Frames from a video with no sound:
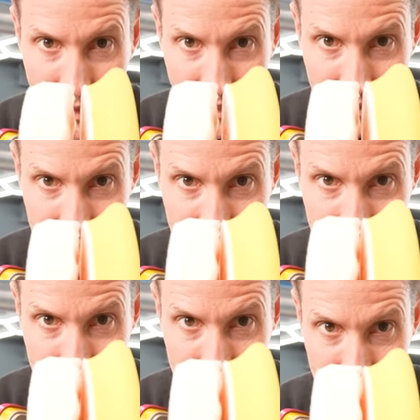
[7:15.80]
pad,
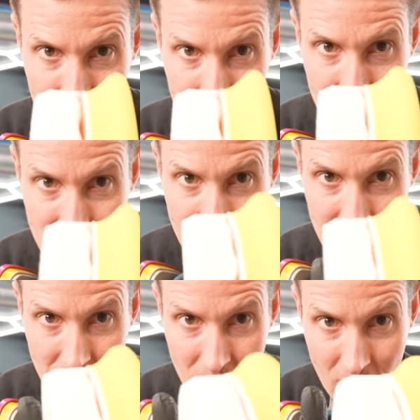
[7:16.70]
you can see
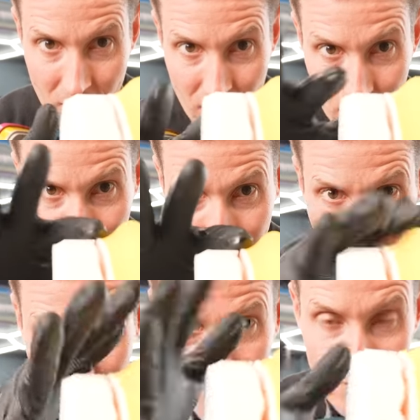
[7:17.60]
it fly
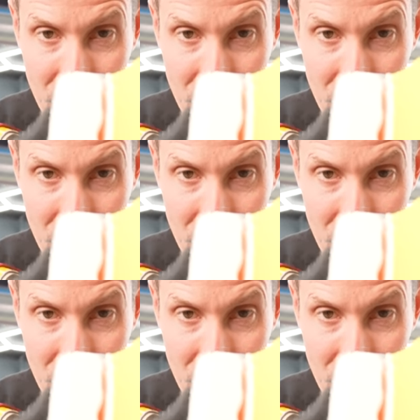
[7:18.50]
up here.